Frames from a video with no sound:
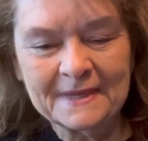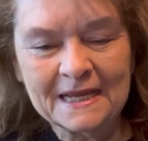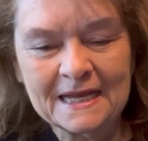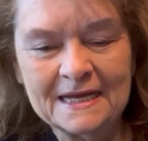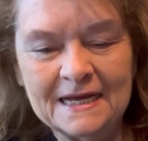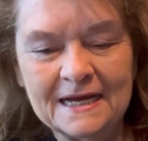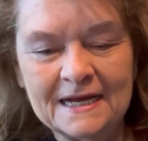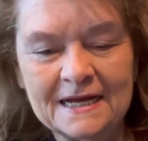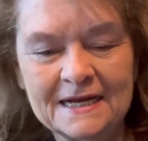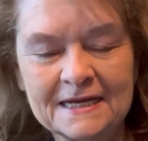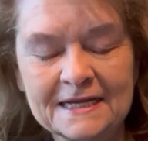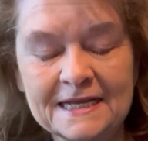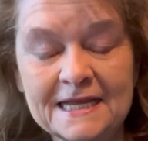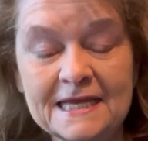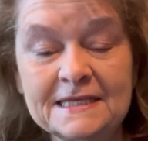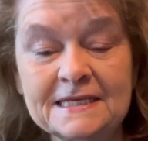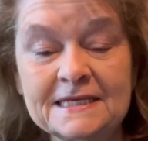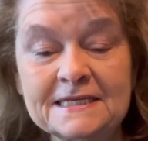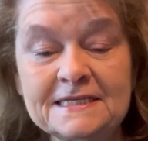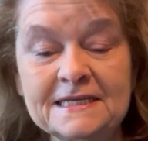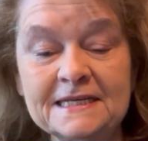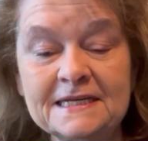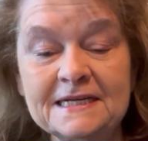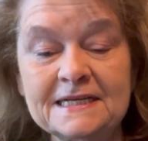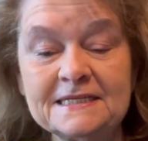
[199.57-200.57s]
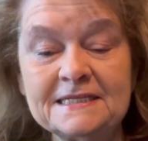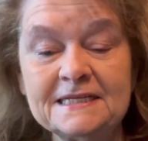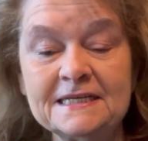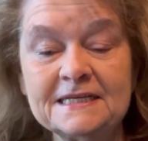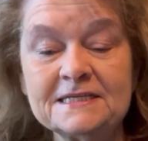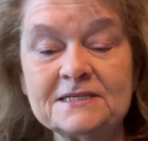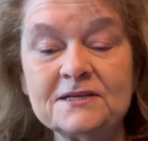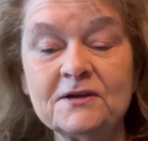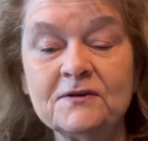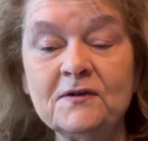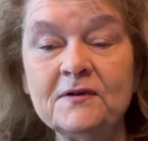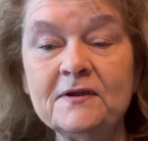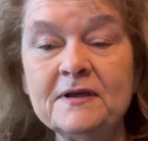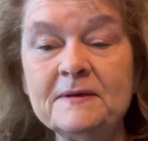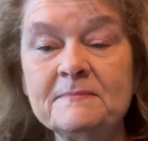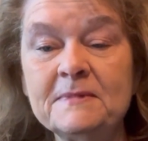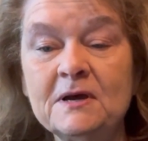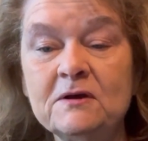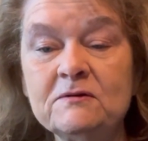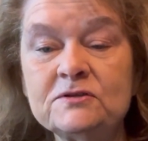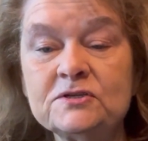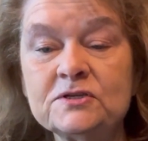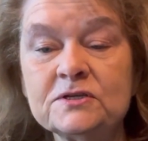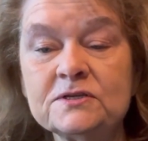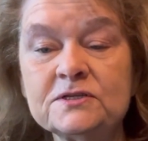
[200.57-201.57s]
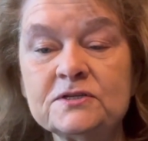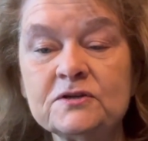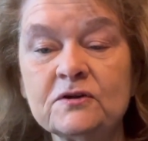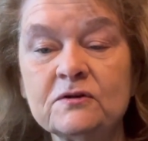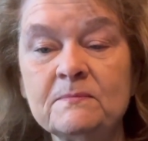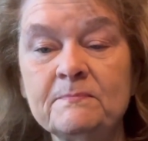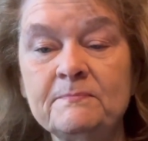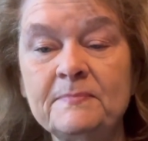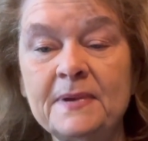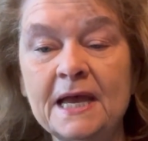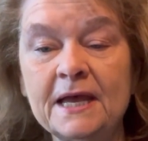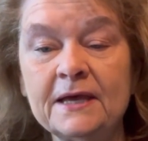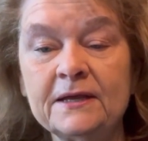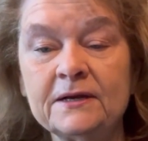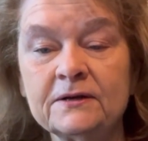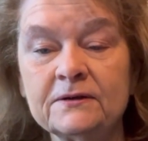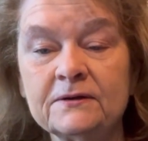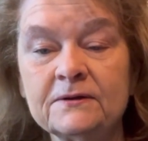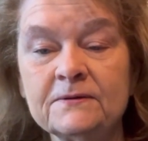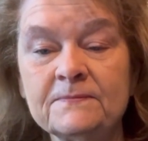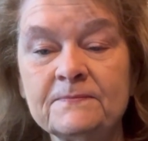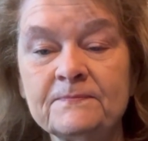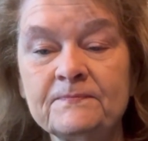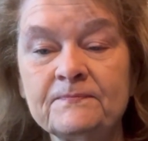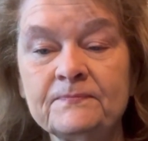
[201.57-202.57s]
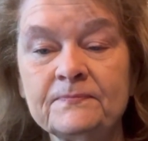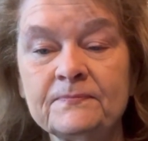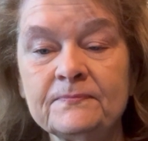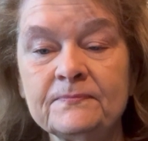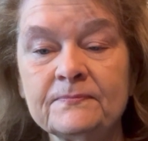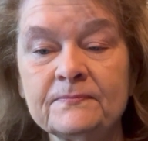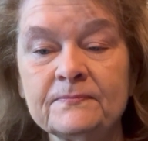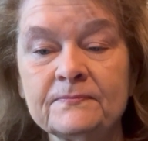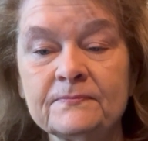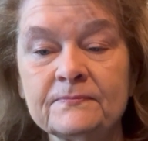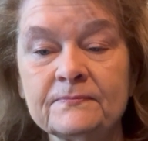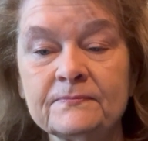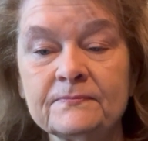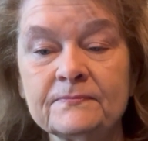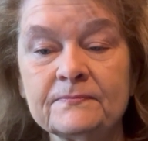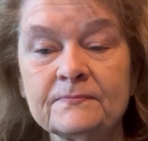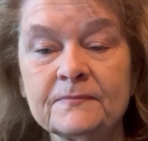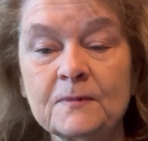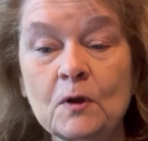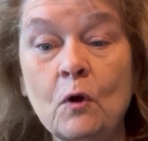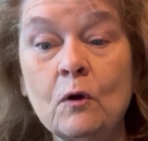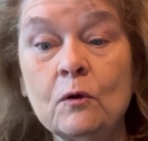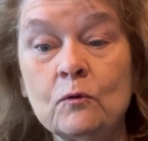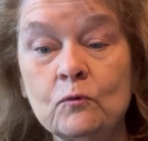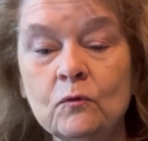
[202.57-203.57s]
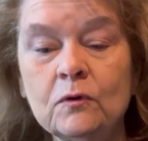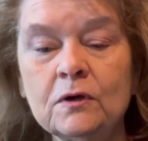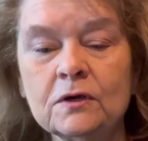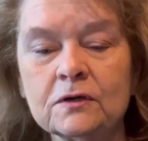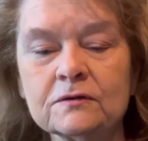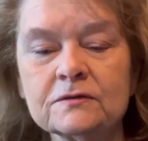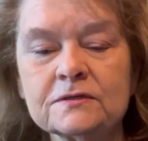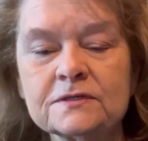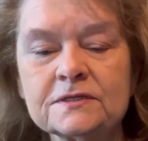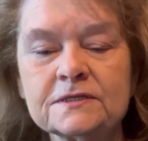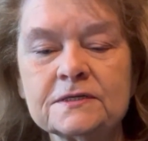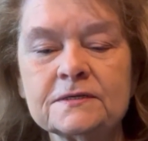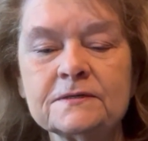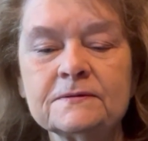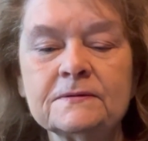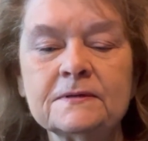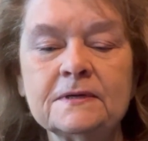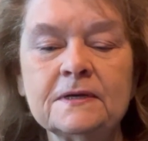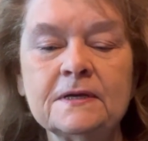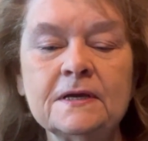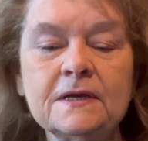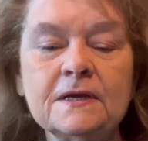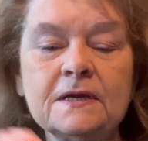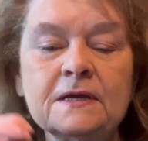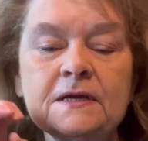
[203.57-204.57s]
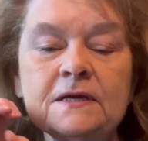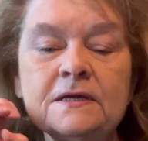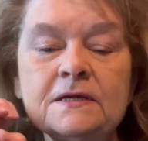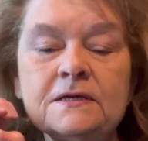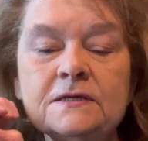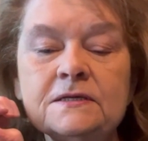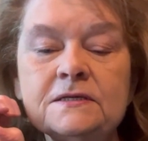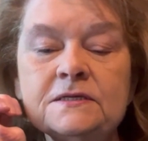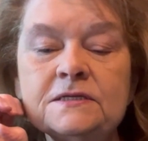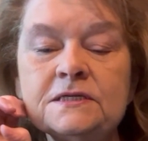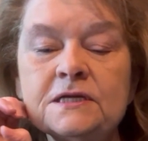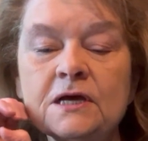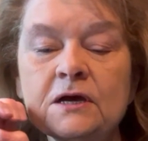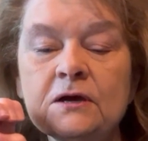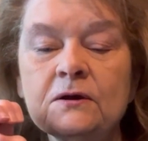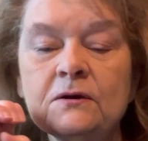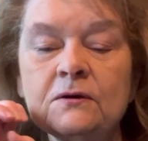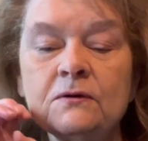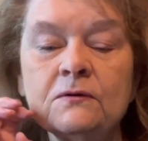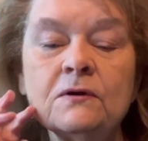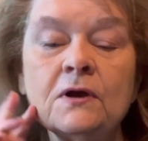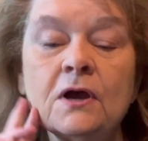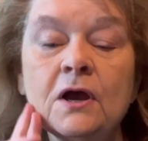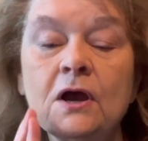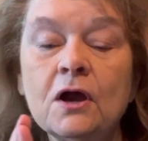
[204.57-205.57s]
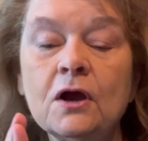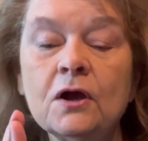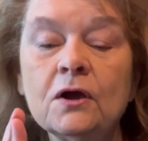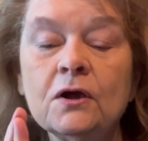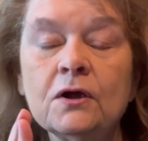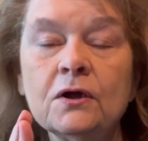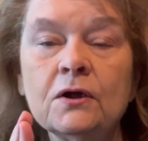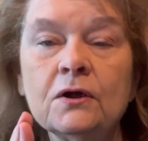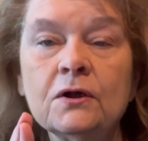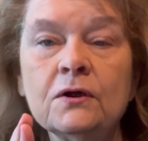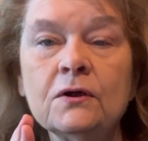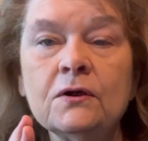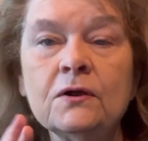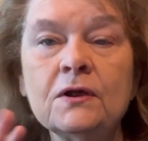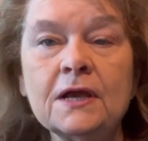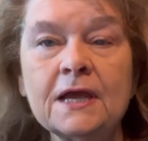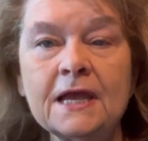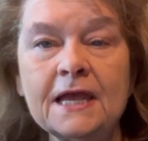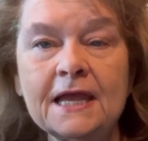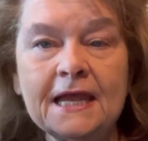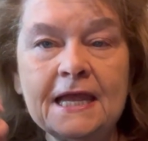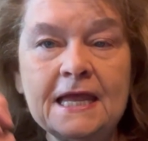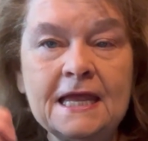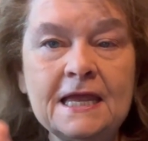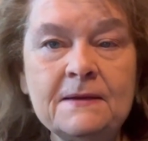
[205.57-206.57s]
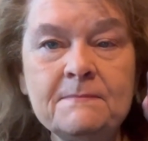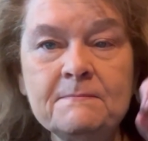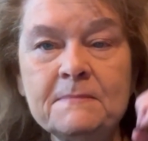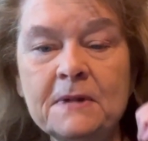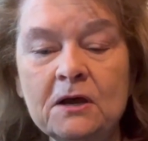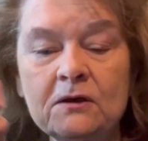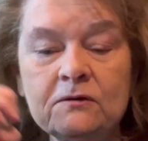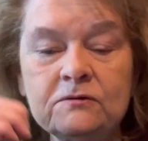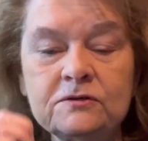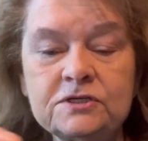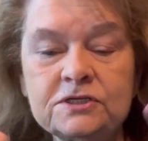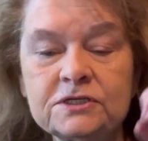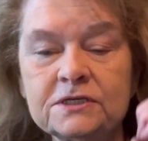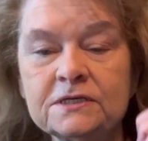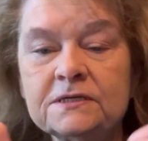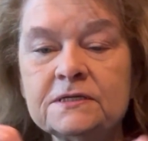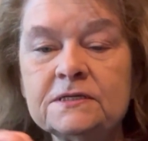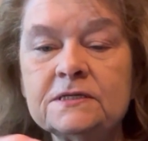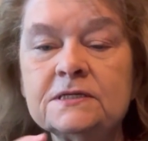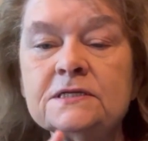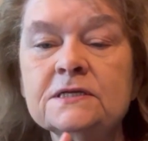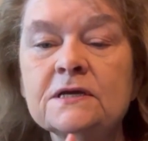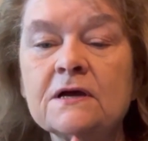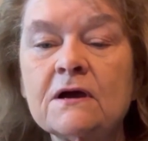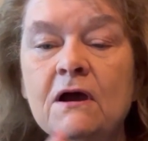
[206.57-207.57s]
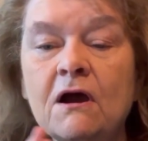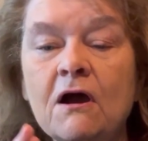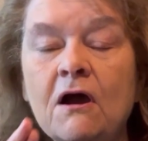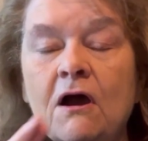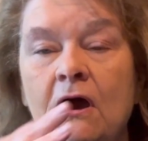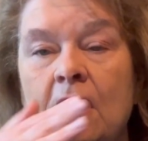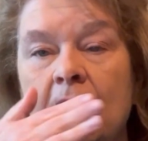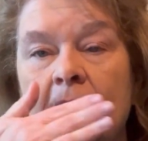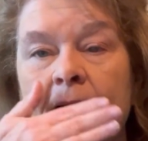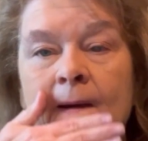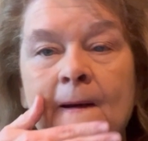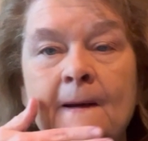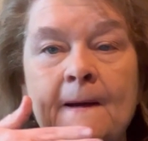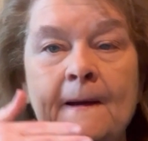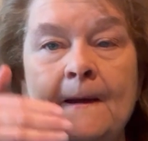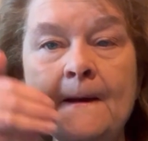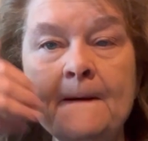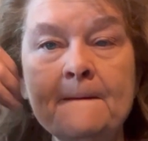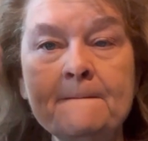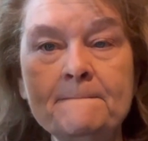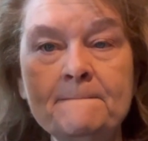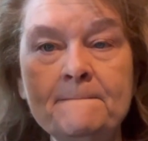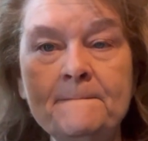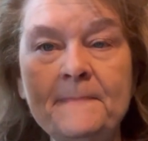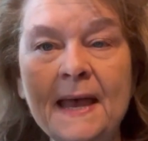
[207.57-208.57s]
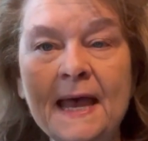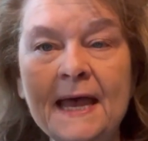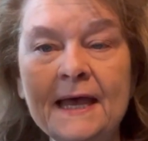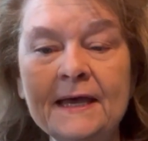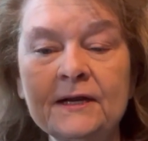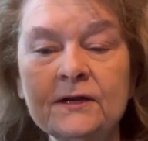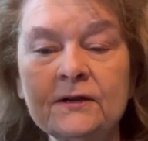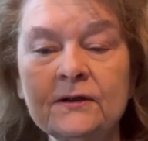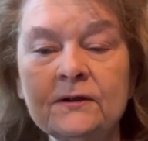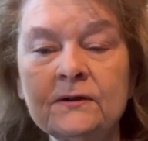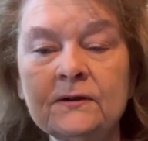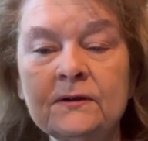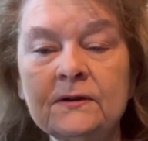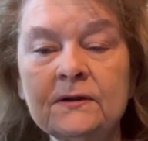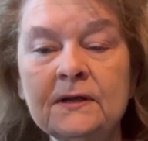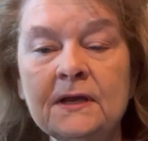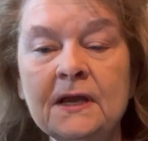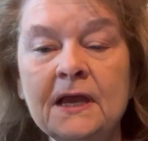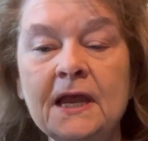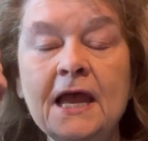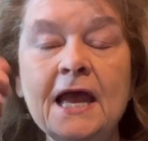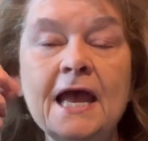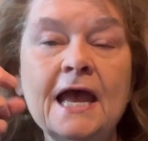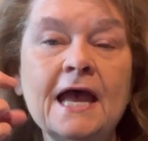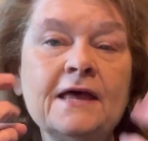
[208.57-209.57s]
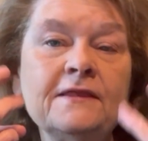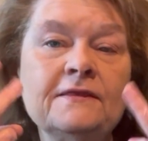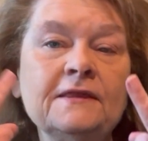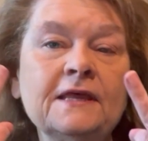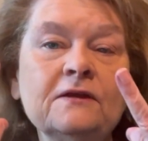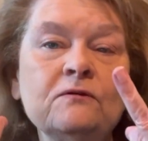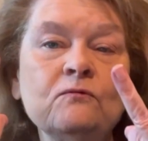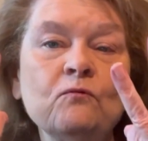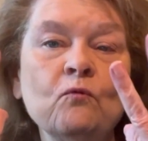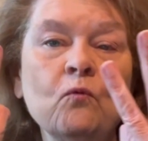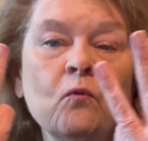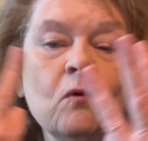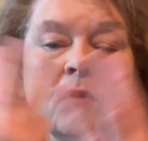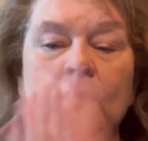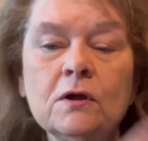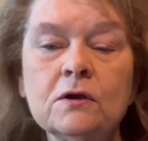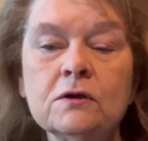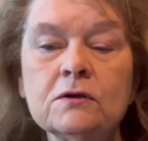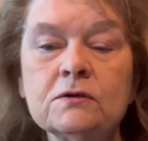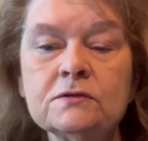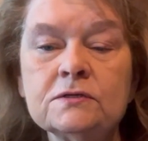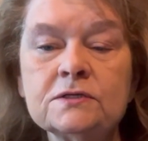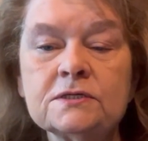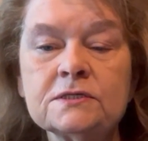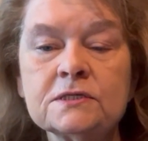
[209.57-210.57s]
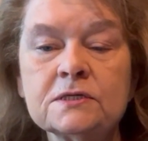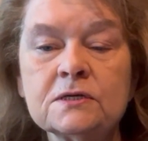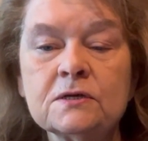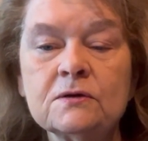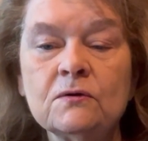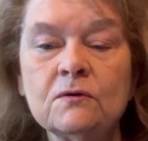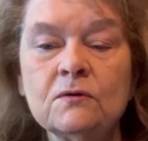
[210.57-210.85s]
Again, the sentence is, her emotions are better or worse. So her emotions are better, and then worse